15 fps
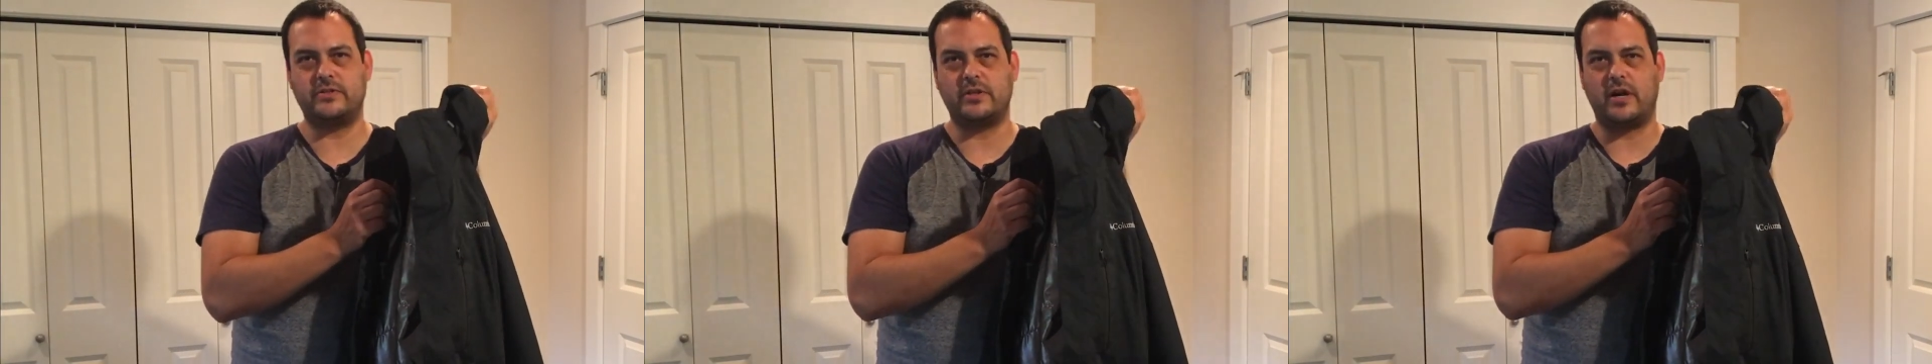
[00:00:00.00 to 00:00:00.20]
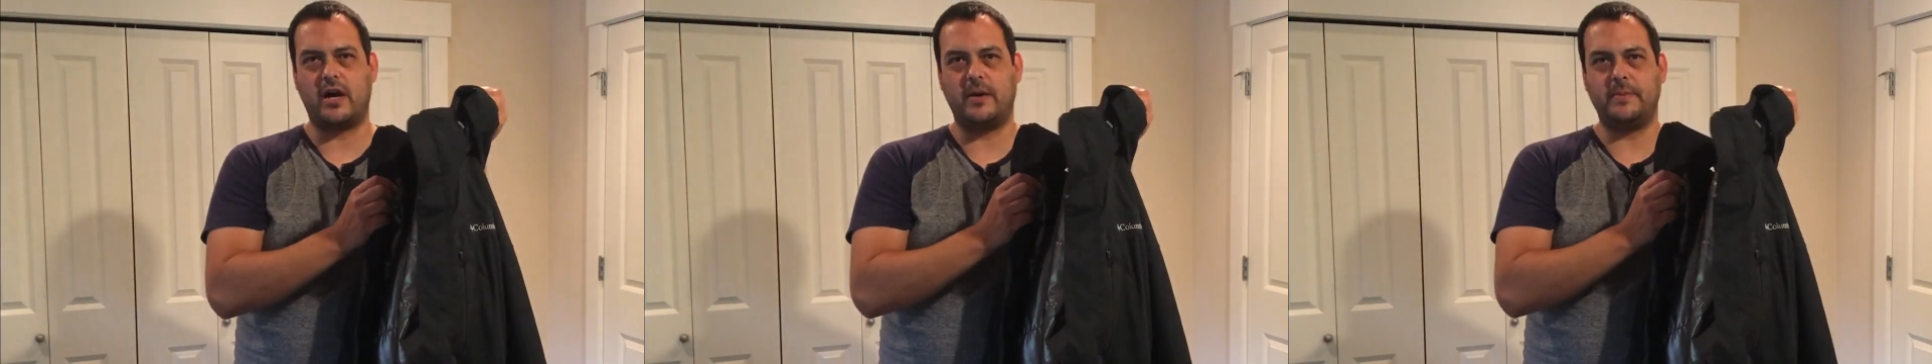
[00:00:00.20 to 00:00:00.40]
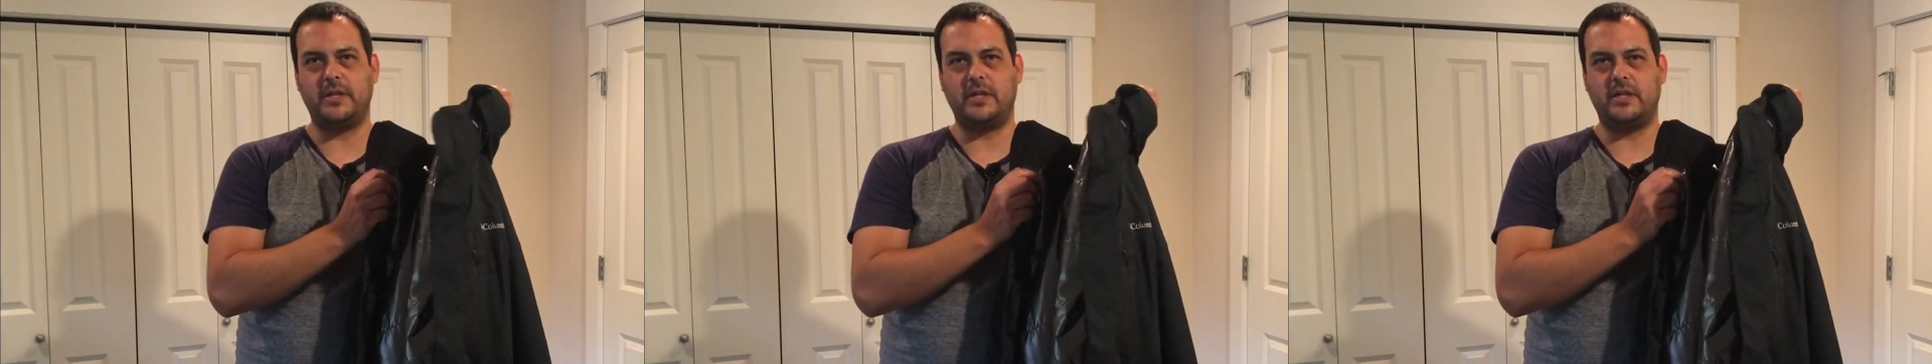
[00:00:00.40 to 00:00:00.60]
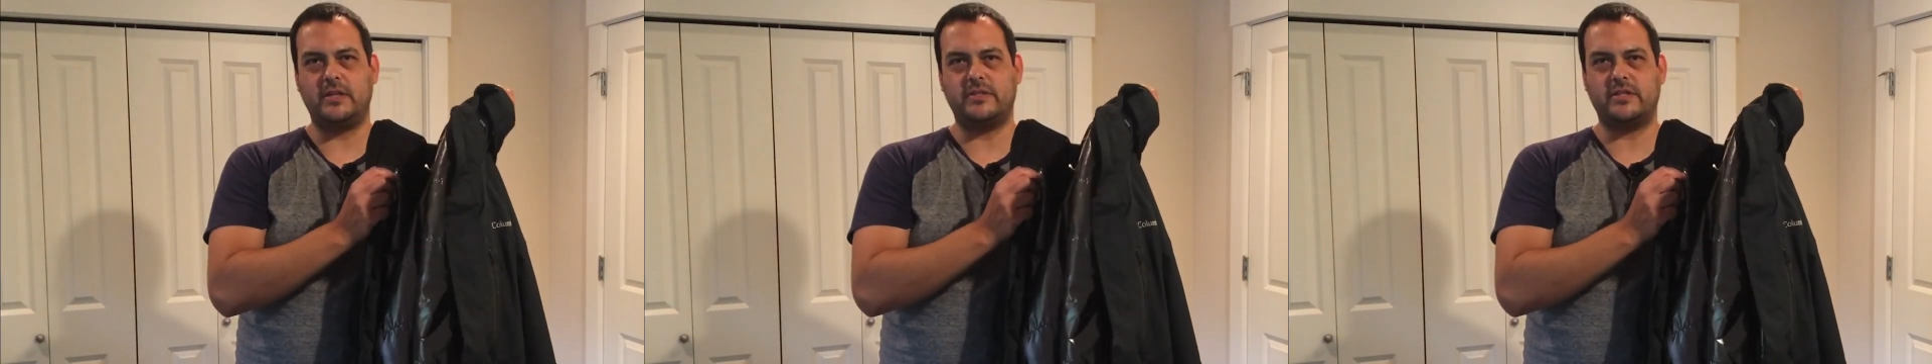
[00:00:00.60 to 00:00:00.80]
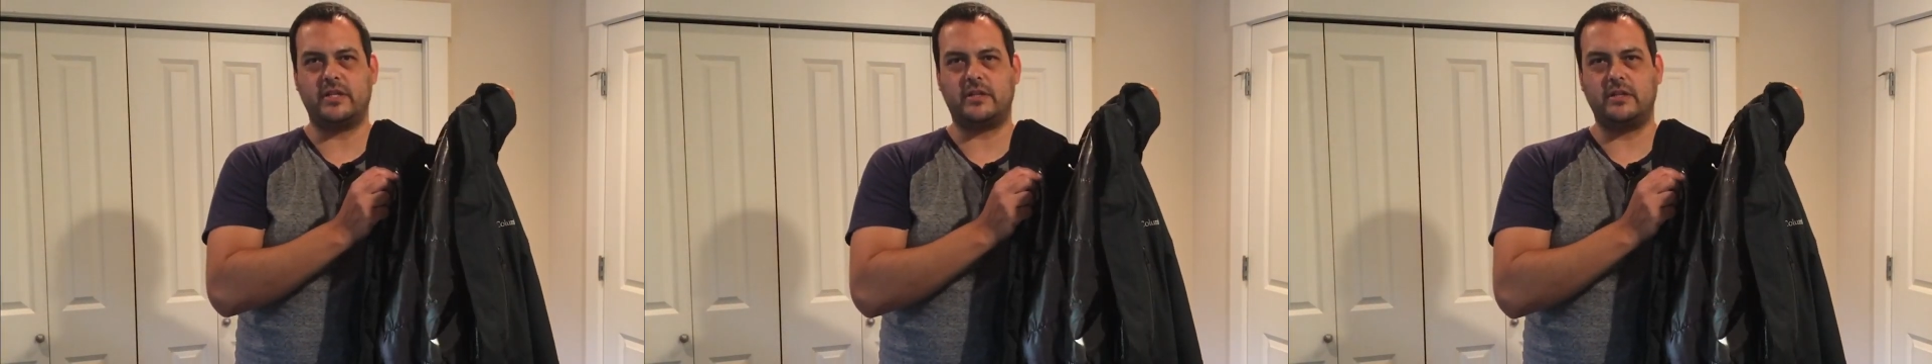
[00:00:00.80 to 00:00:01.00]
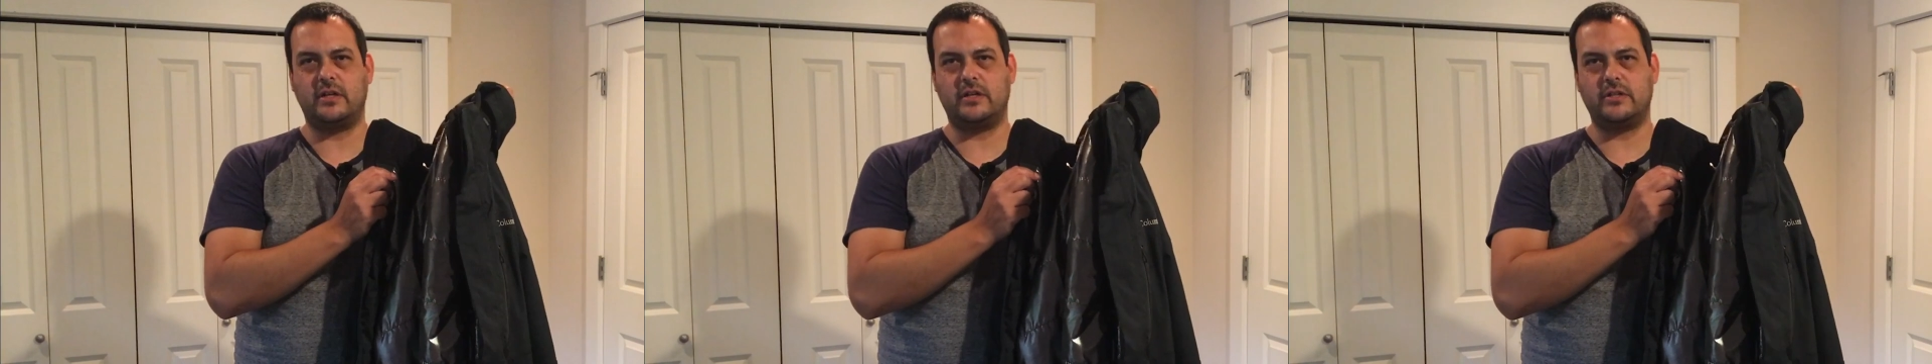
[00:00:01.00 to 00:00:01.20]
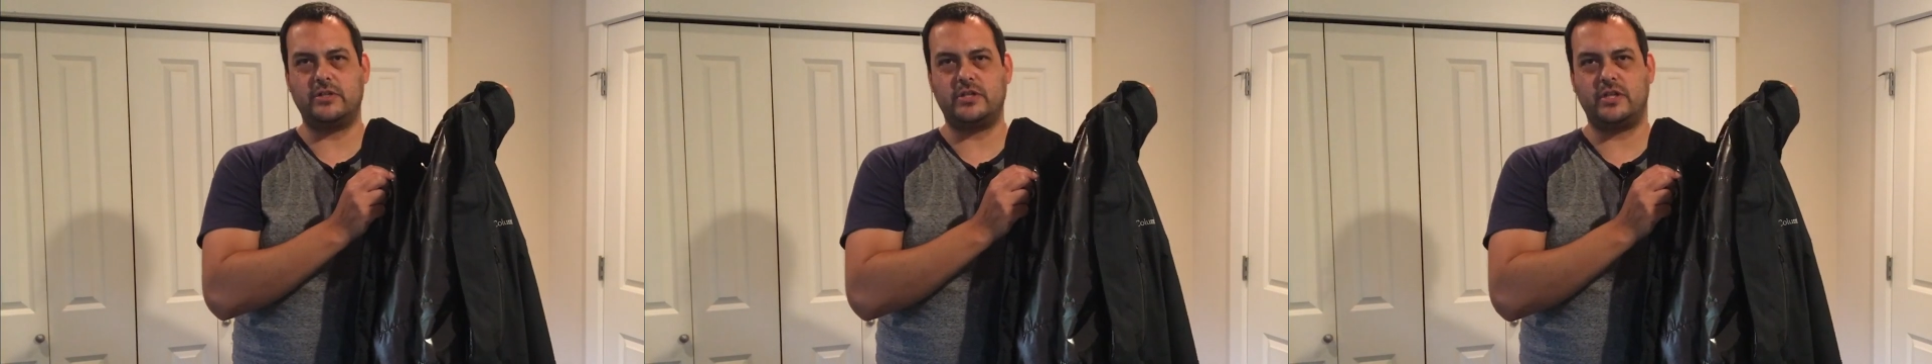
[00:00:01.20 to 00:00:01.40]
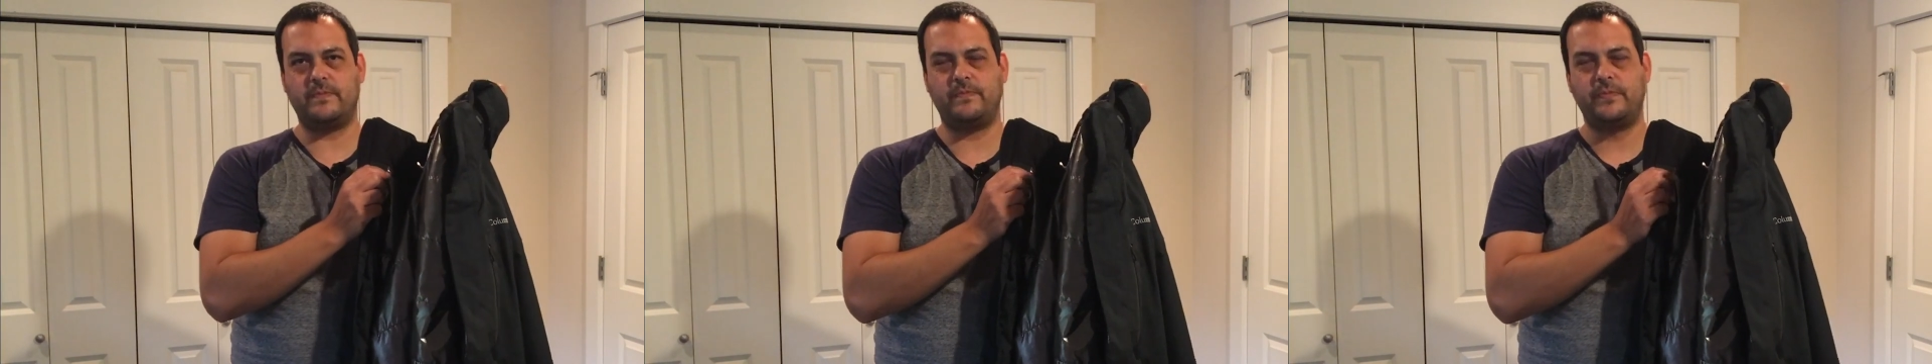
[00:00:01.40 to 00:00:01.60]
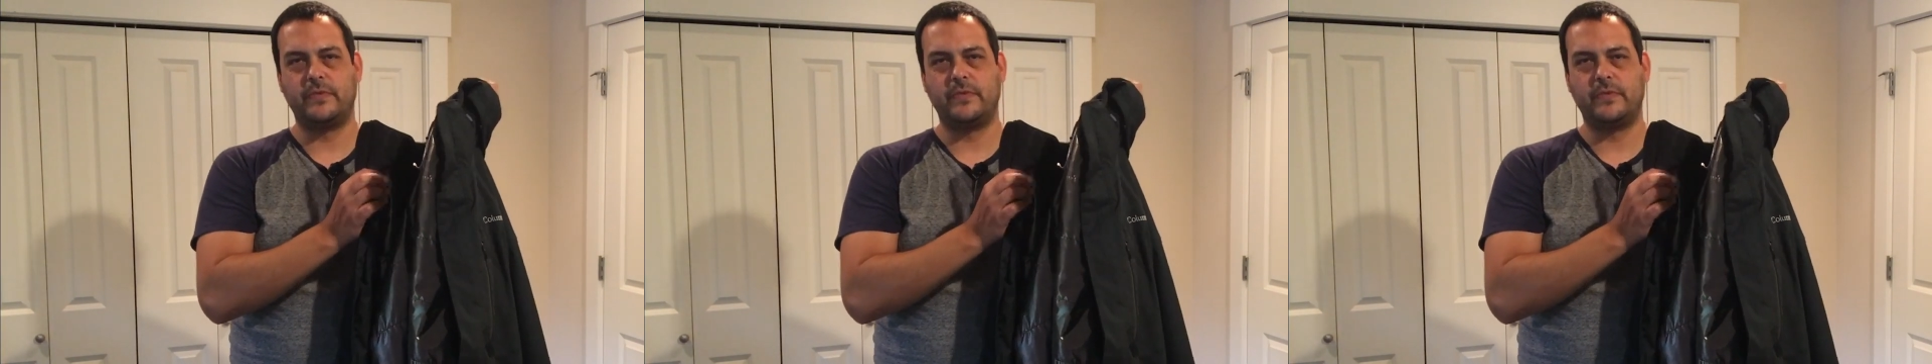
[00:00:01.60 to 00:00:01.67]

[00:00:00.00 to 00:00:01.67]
the Omni Heat technology,